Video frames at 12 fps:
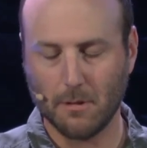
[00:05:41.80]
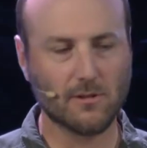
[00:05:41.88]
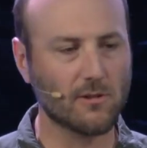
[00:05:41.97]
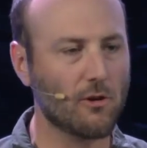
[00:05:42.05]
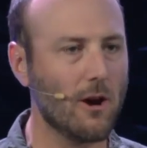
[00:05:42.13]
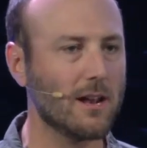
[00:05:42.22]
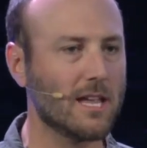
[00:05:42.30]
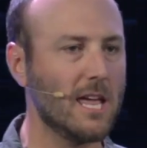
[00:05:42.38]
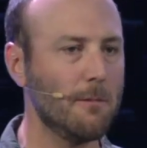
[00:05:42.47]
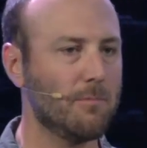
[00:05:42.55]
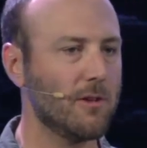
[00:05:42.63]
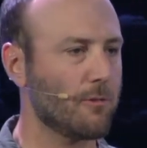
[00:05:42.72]
But to try to
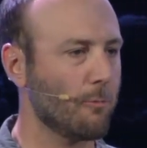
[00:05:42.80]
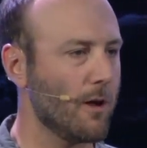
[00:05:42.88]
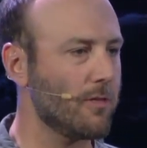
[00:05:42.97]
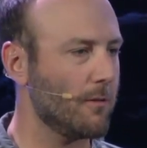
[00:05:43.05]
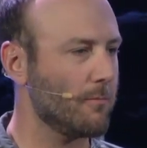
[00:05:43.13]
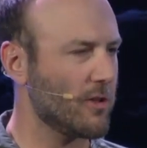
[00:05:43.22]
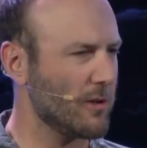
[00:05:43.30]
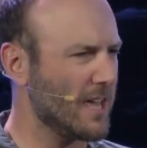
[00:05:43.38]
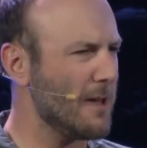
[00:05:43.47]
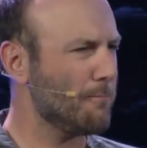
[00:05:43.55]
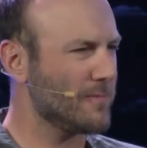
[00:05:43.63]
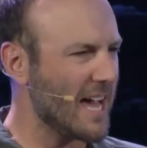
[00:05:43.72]
keep this rhythm, to
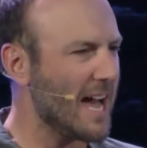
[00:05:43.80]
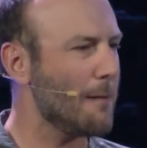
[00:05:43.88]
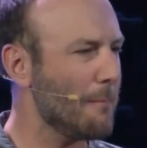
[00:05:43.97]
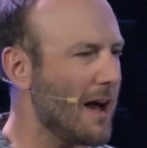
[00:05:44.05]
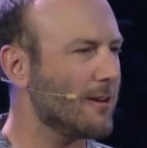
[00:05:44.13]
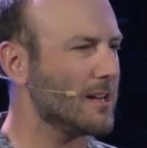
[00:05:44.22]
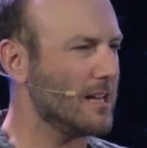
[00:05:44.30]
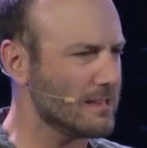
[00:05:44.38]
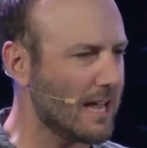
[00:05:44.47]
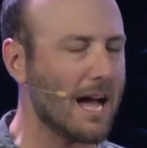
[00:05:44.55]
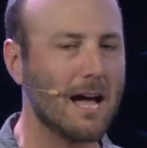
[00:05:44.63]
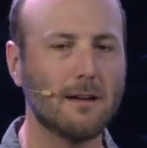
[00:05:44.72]
keep timeout
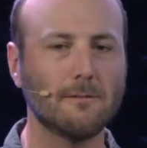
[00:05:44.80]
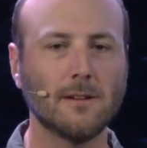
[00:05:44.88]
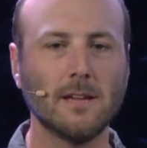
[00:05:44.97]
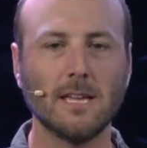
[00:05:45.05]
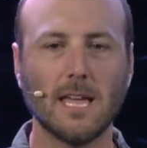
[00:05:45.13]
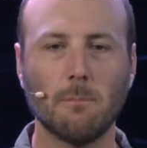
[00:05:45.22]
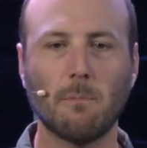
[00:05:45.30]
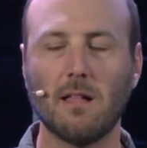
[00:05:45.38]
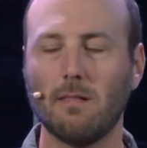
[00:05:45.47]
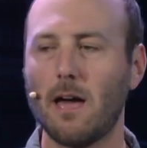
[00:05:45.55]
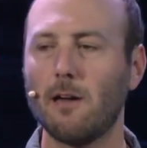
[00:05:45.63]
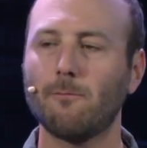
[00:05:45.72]
alive in my
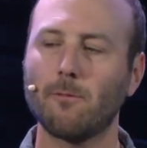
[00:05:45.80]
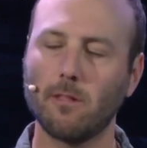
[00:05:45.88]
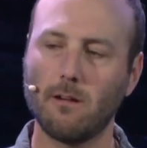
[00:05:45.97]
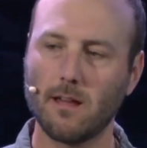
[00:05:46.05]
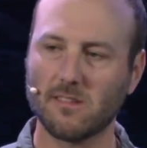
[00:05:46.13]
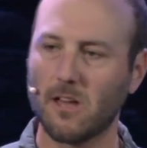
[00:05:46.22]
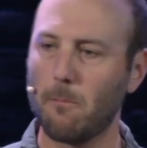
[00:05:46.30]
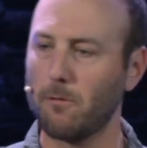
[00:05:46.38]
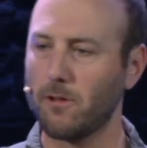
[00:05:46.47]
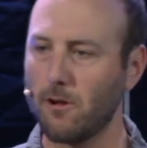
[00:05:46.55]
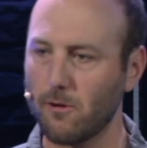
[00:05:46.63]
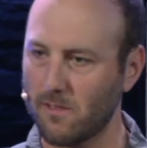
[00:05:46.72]
life for the last
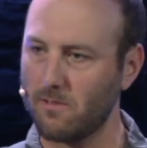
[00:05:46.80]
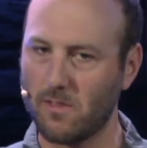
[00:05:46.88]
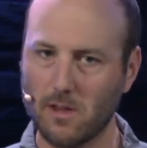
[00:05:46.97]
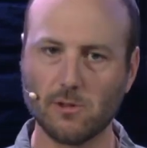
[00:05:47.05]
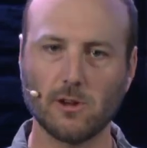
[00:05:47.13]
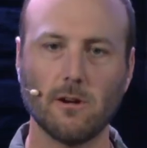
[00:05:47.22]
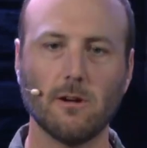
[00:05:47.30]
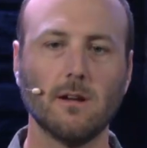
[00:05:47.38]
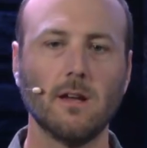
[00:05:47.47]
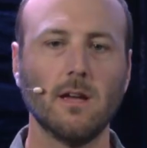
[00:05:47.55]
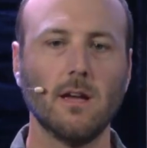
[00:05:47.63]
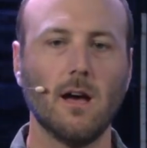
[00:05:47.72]
couple years and this
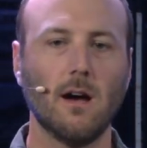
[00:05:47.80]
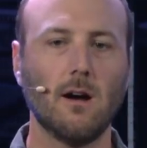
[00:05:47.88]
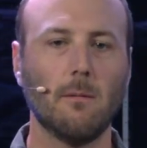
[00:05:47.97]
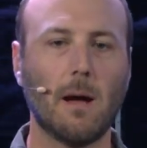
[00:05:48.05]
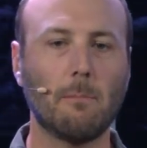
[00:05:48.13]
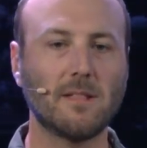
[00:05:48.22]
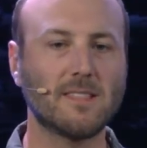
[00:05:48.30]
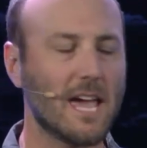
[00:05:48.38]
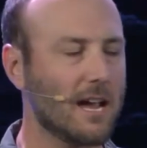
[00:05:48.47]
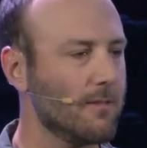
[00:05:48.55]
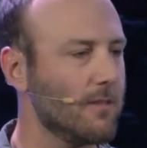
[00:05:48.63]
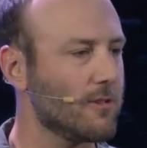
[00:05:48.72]
year, um, I've been
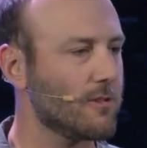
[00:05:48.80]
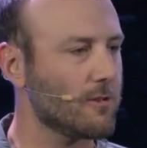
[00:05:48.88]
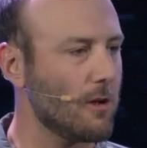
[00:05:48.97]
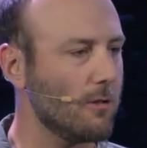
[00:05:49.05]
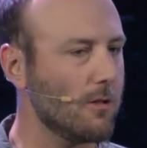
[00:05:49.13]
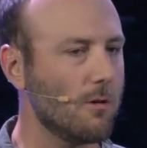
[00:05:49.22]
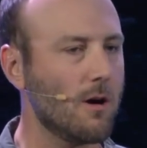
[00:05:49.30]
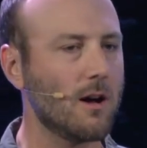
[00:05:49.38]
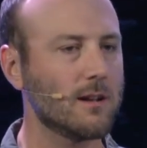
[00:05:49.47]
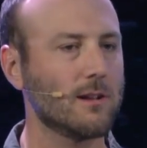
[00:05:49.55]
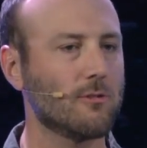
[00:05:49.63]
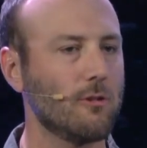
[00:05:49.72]
taking this solo
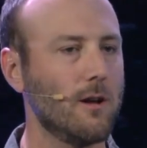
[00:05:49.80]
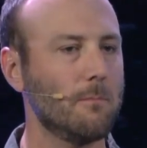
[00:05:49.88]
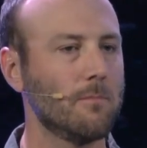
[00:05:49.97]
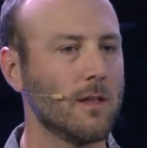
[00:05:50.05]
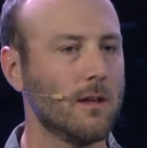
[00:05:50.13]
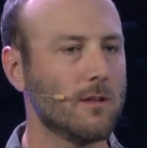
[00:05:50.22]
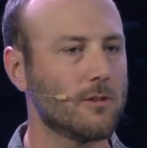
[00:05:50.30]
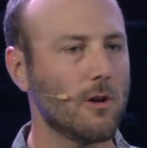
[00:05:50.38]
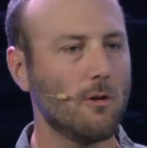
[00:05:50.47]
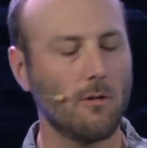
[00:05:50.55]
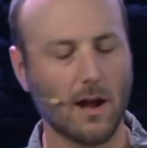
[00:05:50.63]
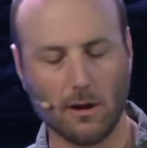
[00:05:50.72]
hunting trip.
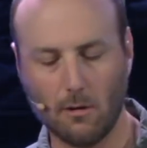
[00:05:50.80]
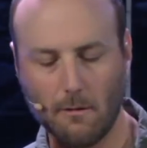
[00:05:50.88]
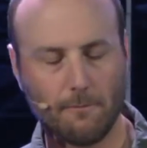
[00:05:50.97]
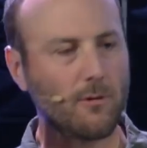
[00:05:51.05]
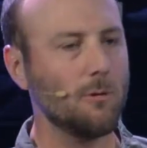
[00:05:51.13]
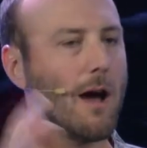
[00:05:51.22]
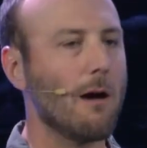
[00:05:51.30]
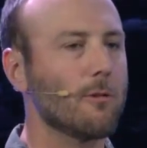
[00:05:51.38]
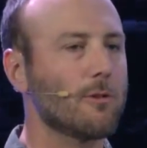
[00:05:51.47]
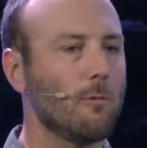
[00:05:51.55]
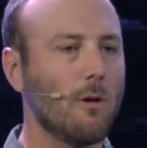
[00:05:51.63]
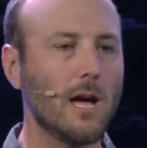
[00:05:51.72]
So I go a few
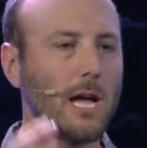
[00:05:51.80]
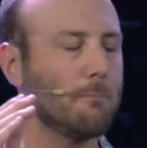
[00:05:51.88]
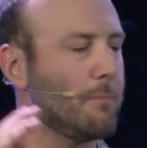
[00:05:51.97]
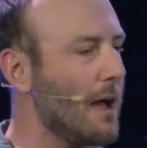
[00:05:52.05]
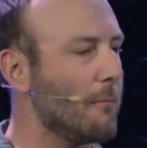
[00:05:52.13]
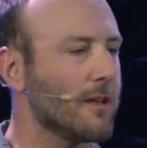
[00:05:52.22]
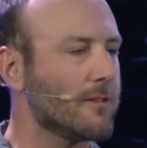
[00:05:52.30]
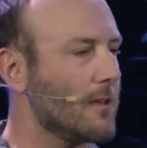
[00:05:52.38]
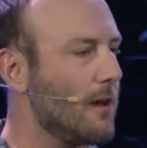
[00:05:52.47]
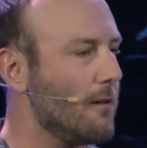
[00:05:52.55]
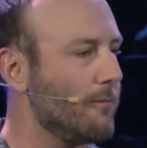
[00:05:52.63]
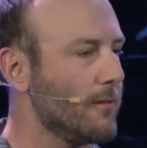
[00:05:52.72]
hours away by
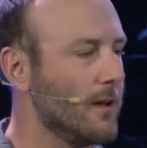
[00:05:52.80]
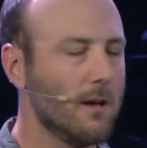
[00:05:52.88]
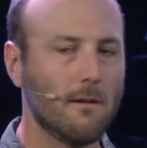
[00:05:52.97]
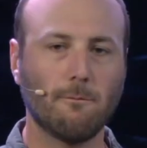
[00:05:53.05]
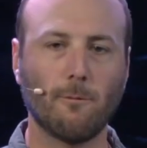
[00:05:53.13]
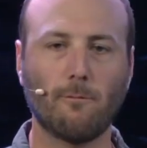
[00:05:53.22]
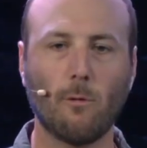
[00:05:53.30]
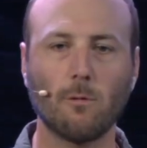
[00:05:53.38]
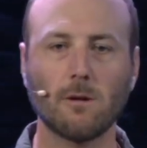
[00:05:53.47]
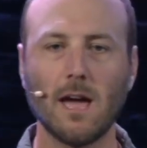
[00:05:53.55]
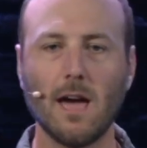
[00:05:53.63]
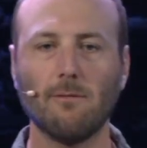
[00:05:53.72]
myself for four and